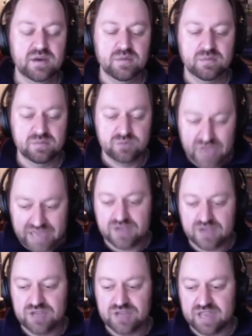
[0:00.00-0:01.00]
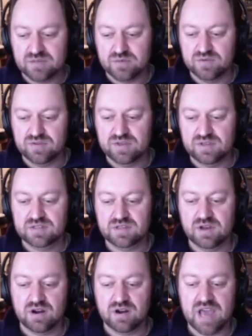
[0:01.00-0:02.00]
Jackie Chan movies
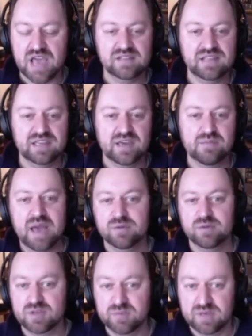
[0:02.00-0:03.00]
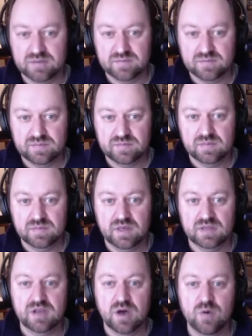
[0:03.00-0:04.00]
are kind of like a Bible to me. It's
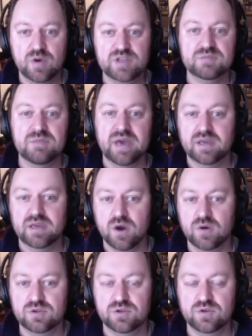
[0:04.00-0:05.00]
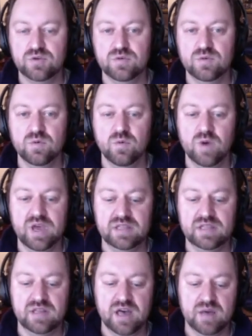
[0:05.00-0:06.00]
always my go-to when
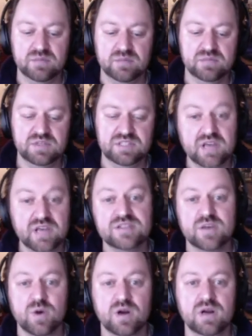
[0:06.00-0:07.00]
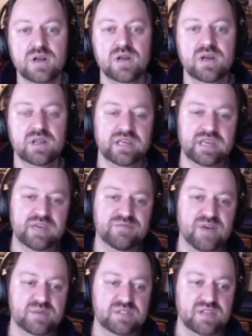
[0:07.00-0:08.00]
I'm stuck somewhere. Like if I'm
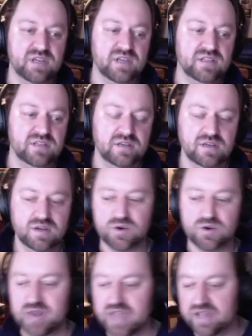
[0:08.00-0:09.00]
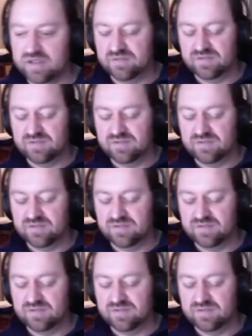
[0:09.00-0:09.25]
stuck in a creative,